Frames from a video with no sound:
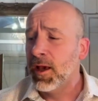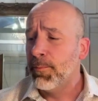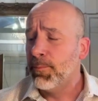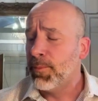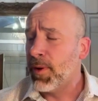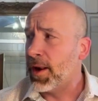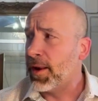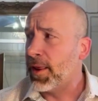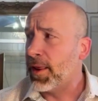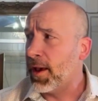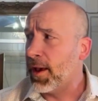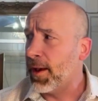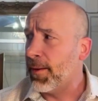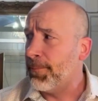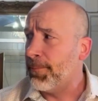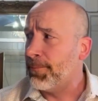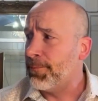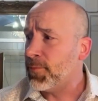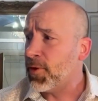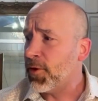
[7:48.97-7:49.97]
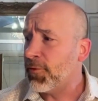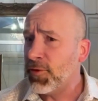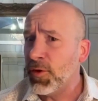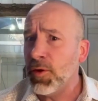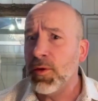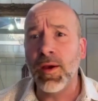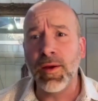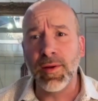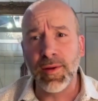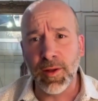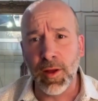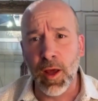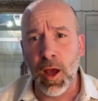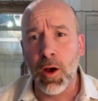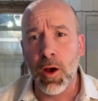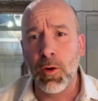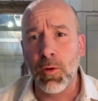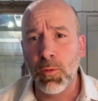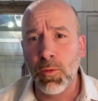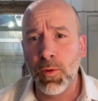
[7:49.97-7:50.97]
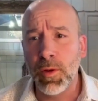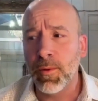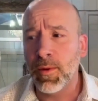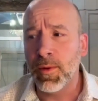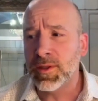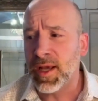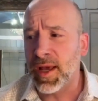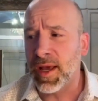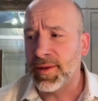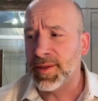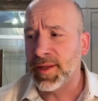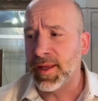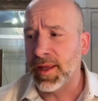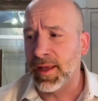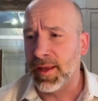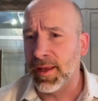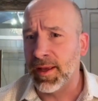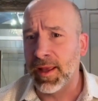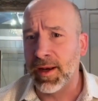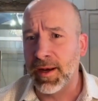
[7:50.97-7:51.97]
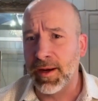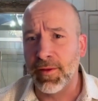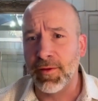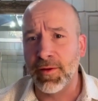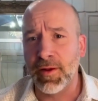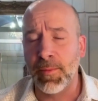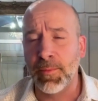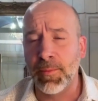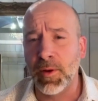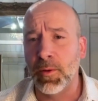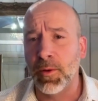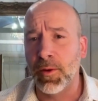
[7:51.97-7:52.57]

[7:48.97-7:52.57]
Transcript: But a few years ago, we were testing at another company.